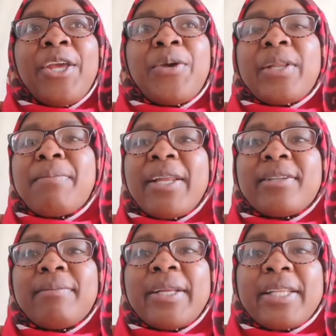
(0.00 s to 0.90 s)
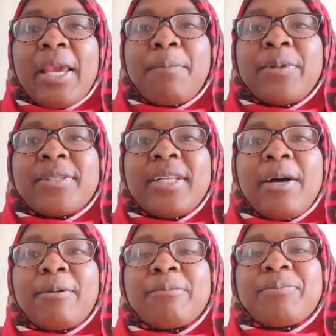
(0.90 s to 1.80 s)
You're at med campus
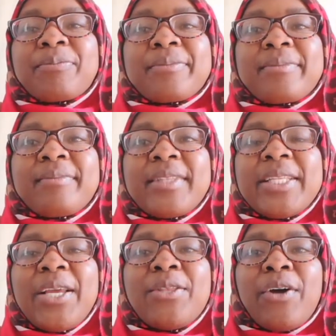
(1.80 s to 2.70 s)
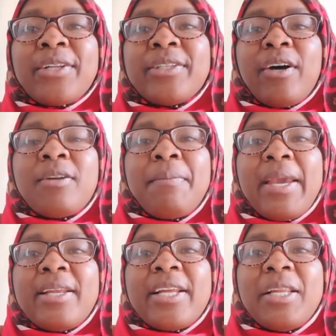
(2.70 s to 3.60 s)
now, not on
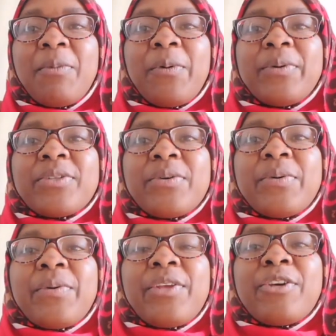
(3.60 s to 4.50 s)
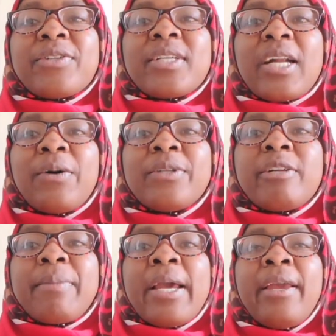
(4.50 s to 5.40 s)
main anymore, so you're
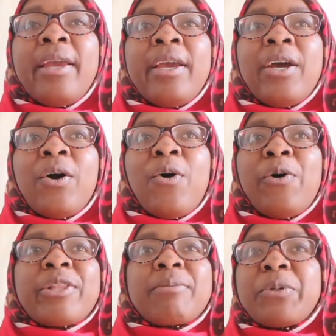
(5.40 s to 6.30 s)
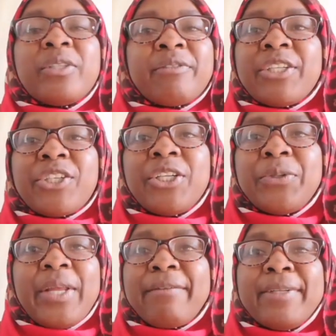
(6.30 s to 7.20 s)
surrounded by all the motivation
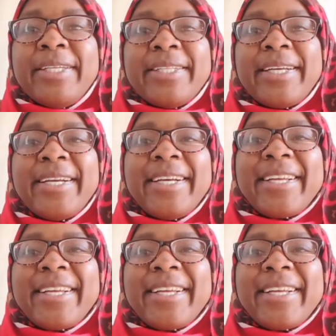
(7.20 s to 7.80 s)
you'd ever need.